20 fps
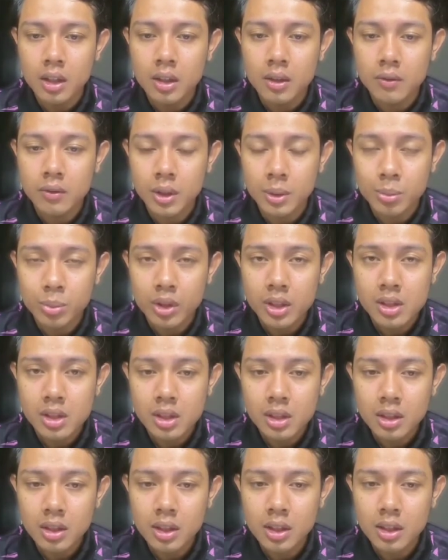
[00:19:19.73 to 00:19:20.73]

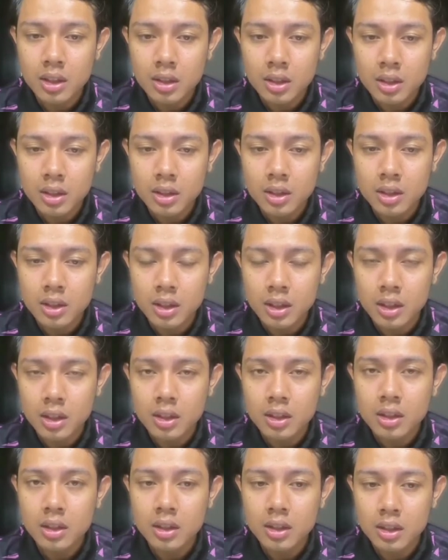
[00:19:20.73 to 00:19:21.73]
Vibration enter the
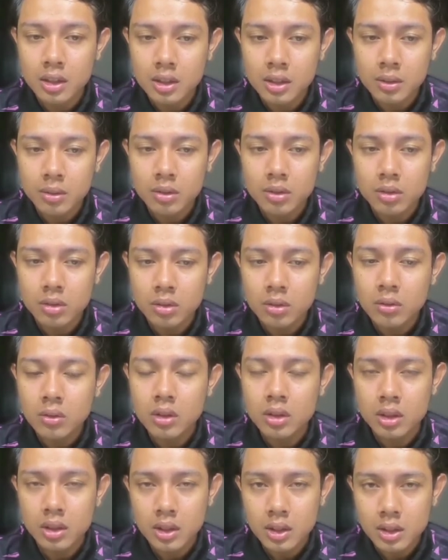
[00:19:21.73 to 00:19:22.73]
inner ear through
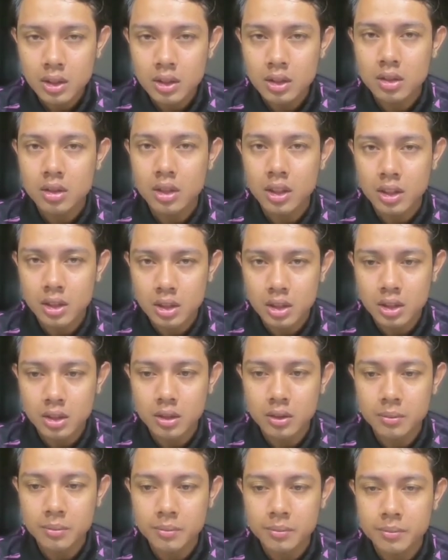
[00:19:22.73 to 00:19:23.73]
this
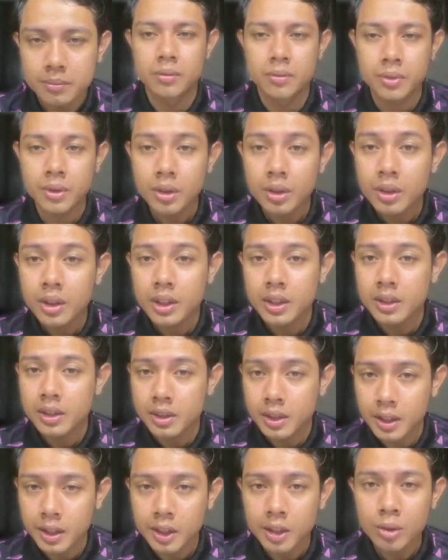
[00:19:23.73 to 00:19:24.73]
structure. For the
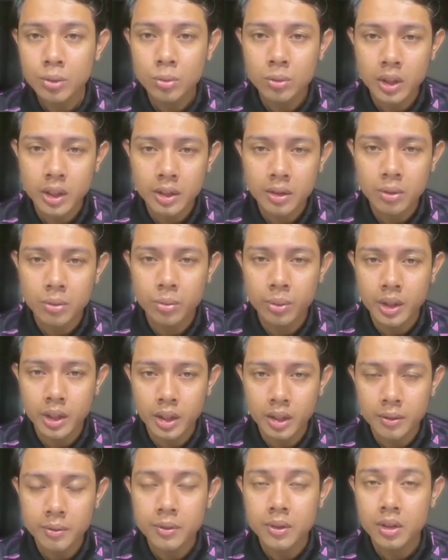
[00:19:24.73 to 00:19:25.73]
second one, we
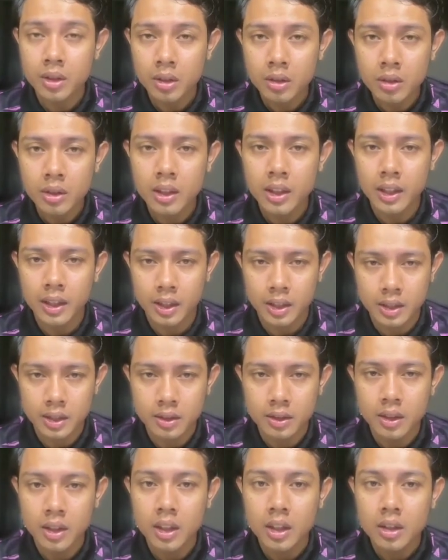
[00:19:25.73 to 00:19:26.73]
have cochlea.
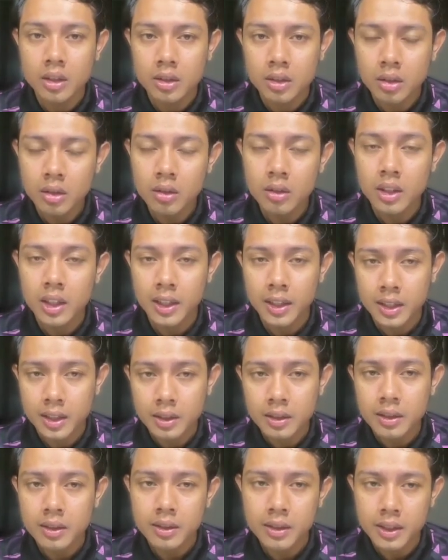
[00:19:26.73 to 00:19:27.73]

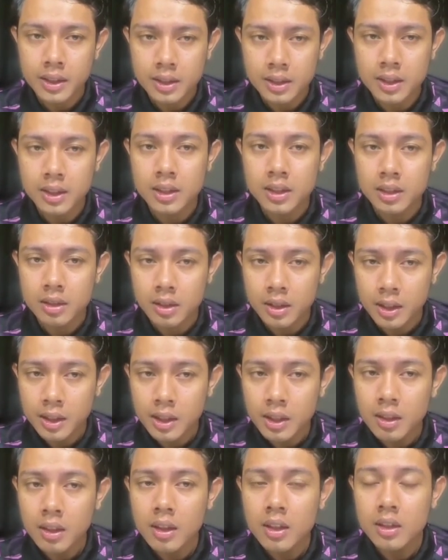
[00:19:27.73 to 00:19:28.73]
Cochlea is the
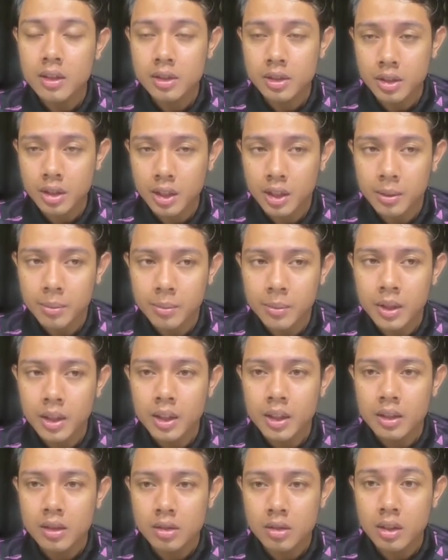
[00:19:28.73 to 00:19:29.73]
snail-shaped
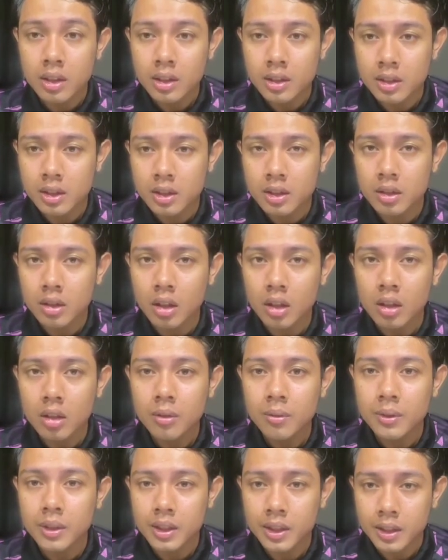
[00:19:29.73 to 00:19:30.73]
structure
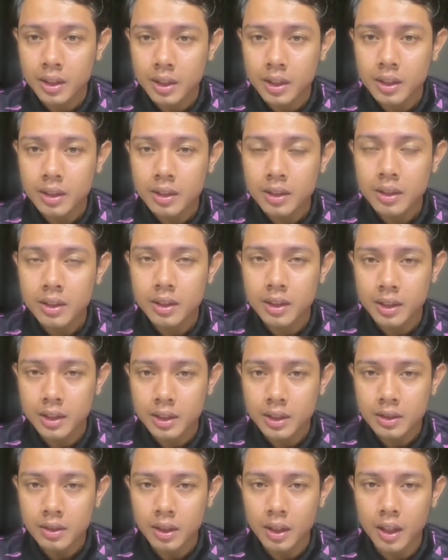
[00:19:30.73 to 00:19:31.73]
of the inner
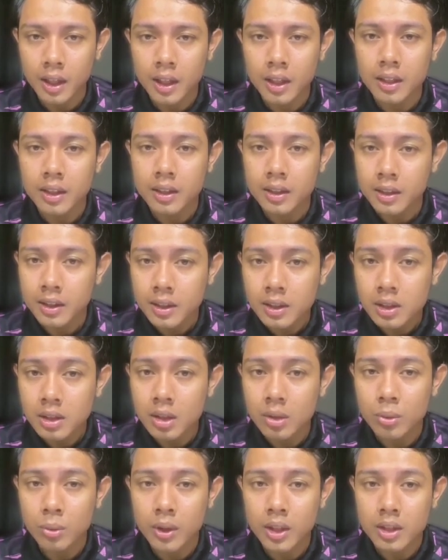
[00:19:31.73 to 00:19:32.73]
ear and is
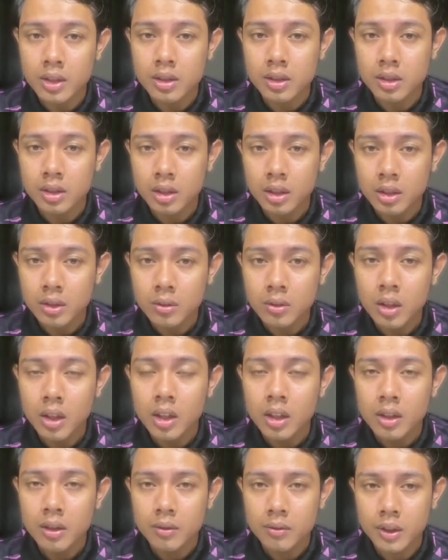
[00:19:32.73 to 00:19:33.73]
where sound
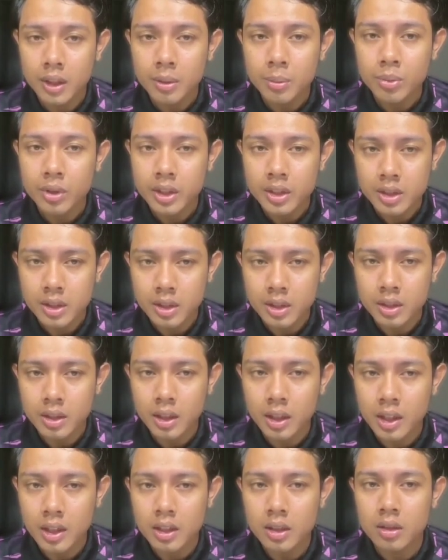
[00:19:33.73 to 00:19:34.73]
vibration
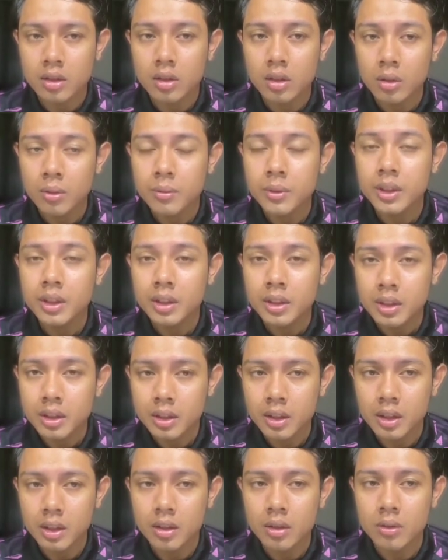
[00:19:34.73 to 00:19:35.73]
are converted
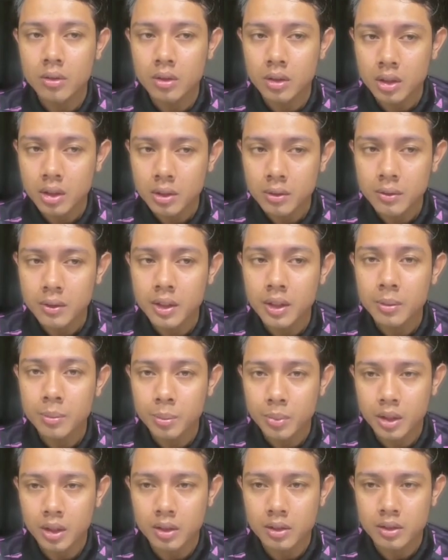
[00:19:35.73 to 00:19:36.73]
into nerve
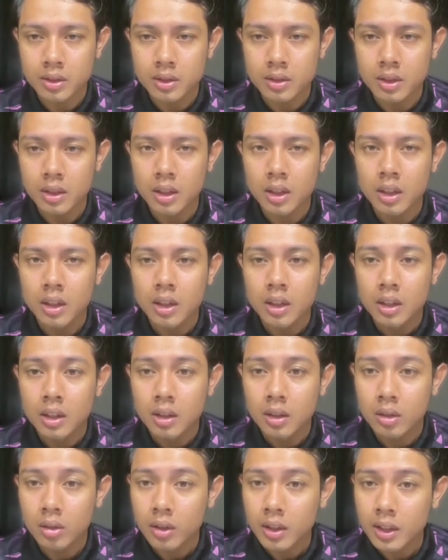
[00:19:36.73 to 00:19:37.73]
impulse.
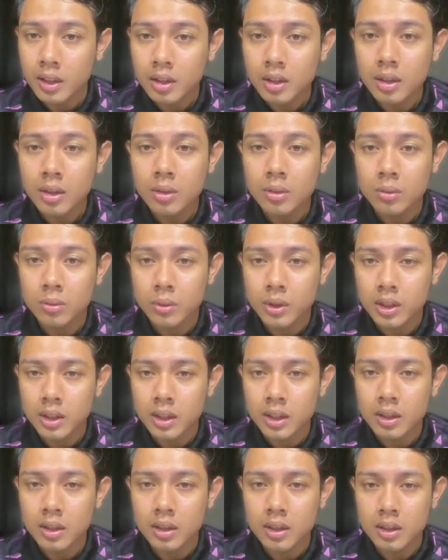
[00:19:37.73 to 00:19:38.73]
Located
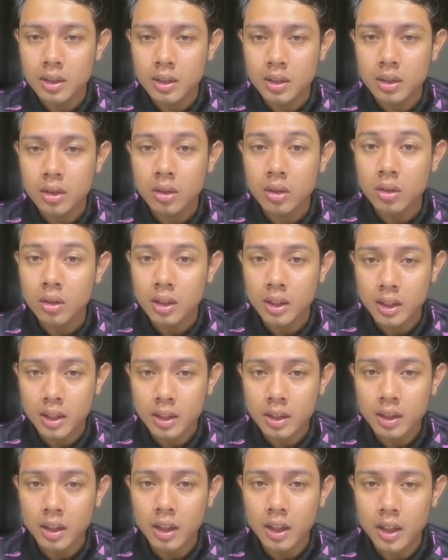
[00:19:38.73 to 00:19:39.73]
within the
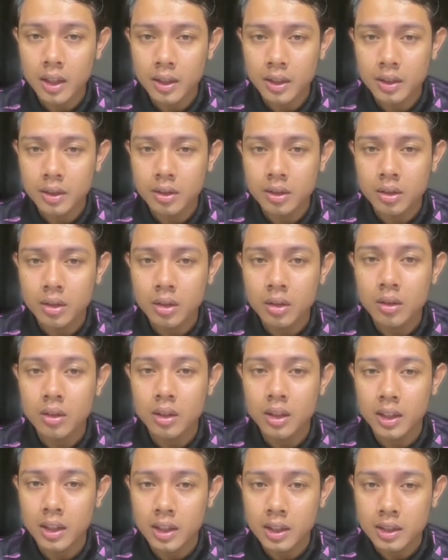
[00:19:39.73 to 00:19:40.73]
cochlea are the
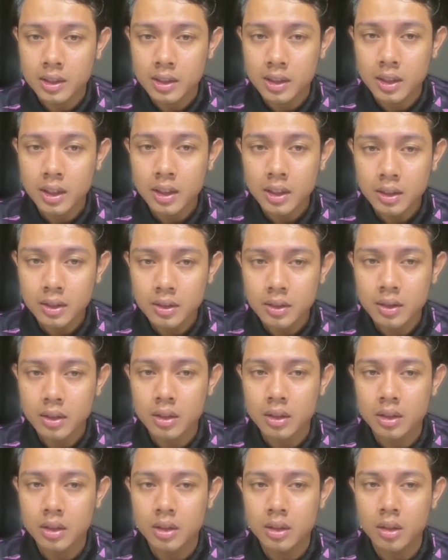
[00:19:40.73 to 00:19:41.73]
cochlear duct,
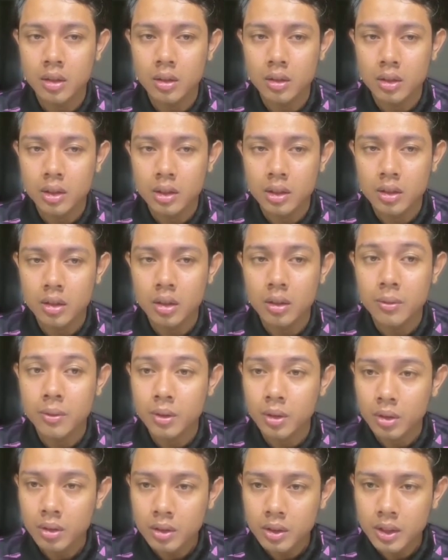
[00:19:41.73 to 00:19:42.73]
the organ of
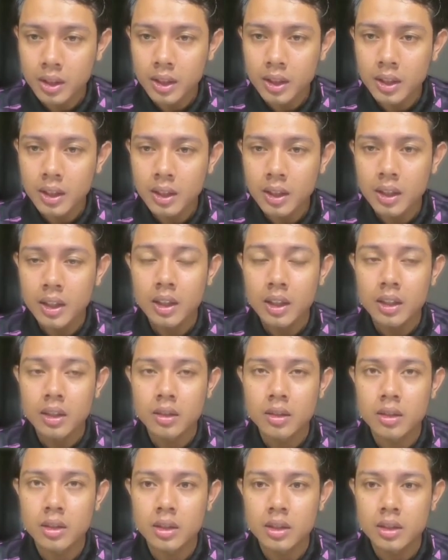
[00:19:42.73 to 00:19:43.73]
Corti,
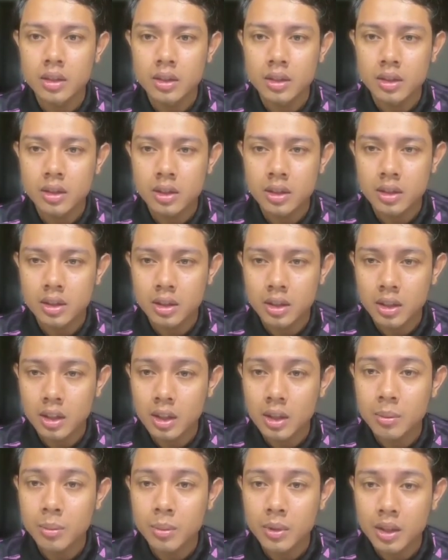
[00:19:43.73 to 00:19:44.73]
the
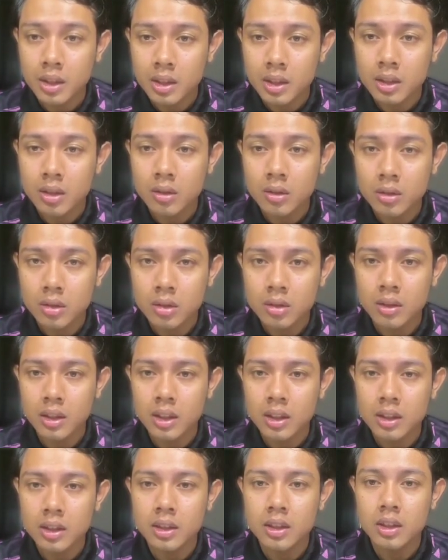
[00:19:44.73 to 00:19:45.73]

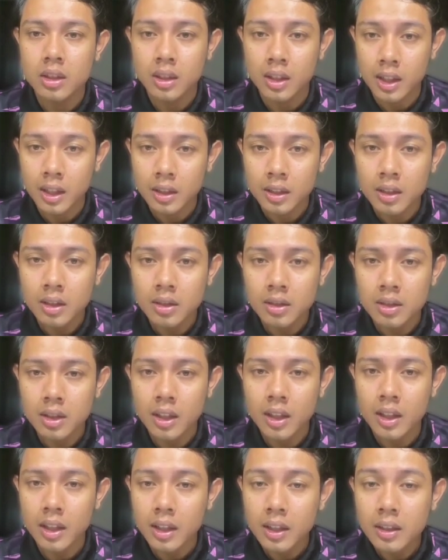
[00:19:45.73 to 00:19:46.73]
semicircular canals,
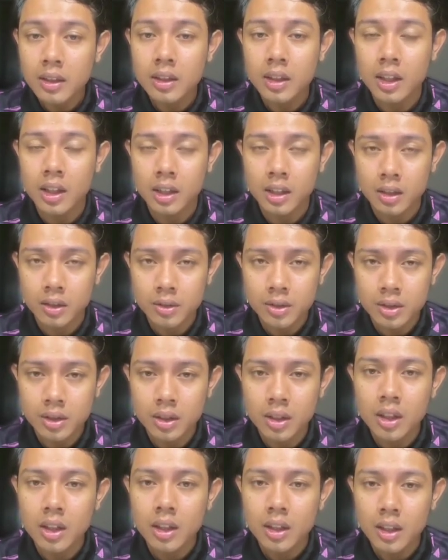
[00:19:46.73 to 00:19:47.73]
and
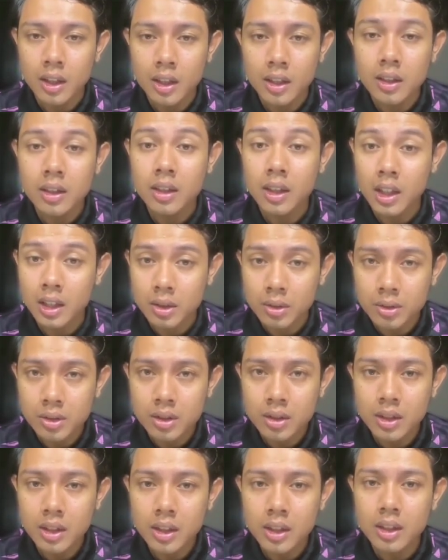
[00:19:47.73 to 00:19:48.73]
the
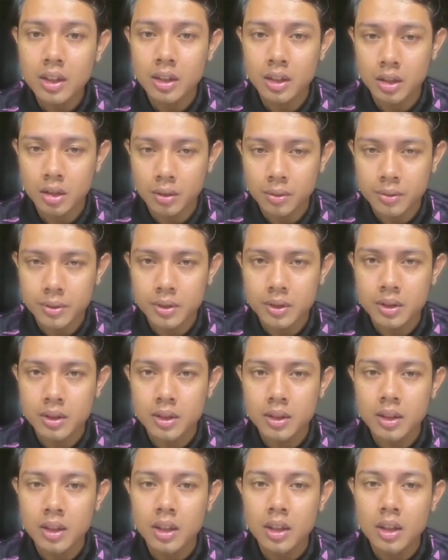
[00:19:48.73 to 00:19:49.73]
acoustic nerves.
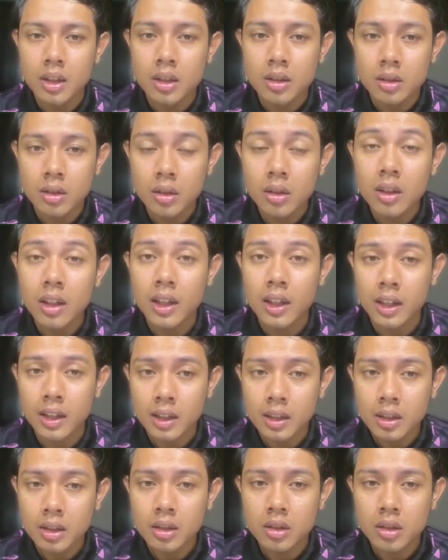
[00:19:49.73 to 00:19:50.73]

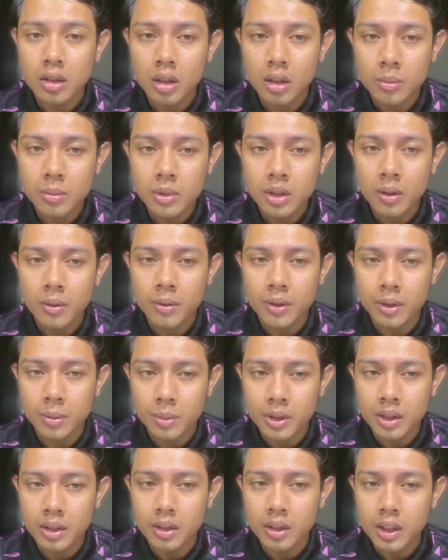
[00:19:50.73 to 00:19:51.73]
Cochlea comes from
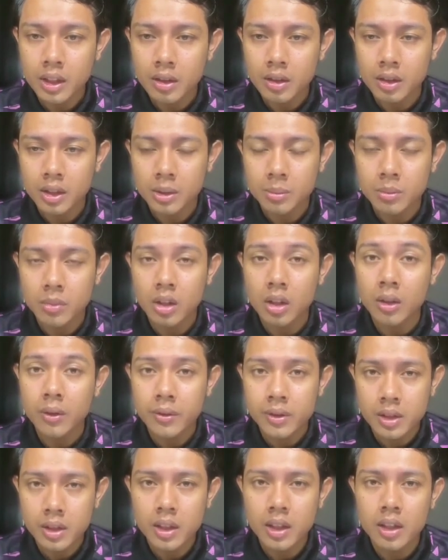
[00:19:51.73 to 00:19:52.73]
the Greek term of
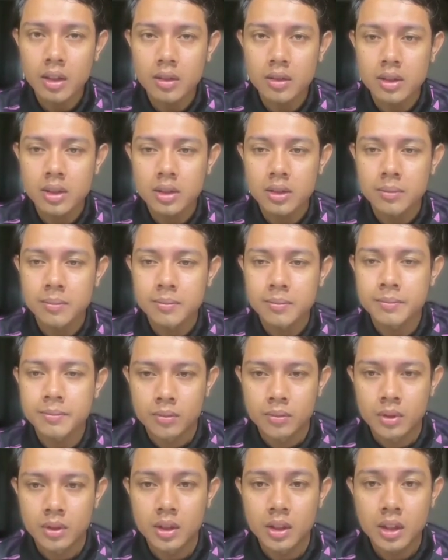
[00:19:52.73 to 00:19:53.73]
snails.
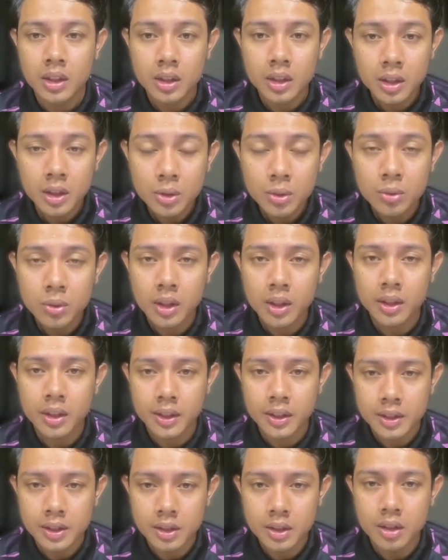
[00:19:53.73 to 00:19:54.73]
The third one
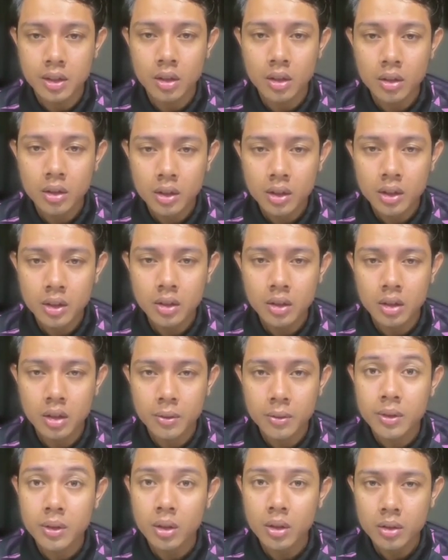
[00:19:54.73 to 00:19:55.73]
is the organ
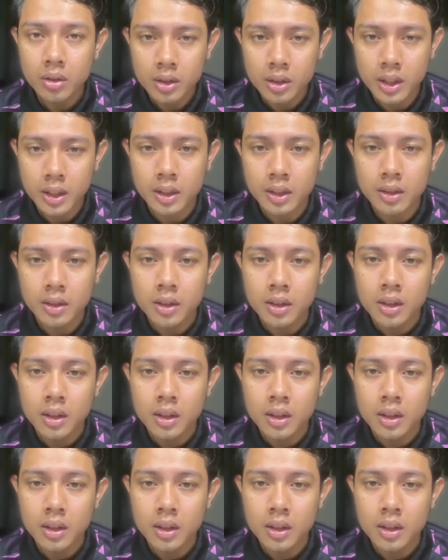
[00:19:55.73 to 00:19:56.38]
of Corti.